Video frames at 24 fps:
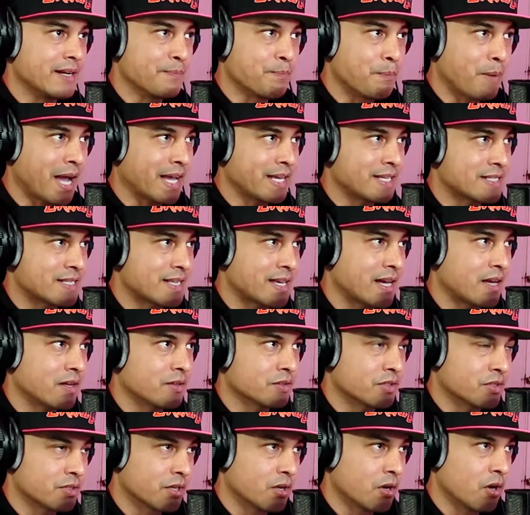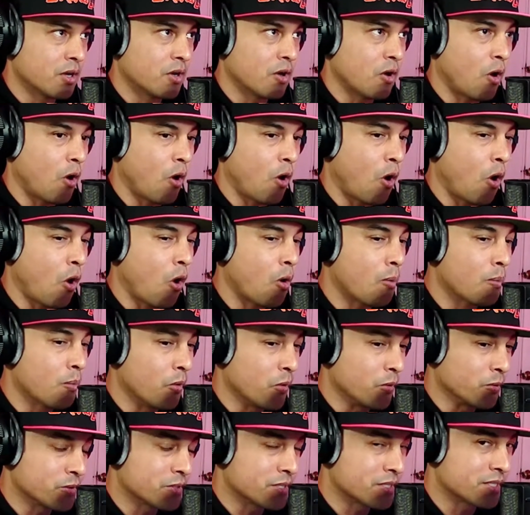sounds almost
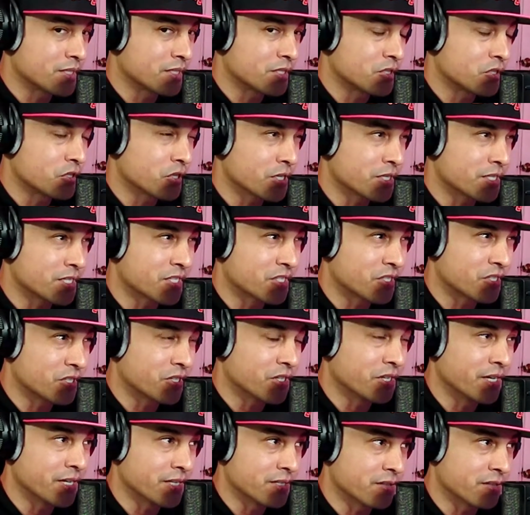just as good as them.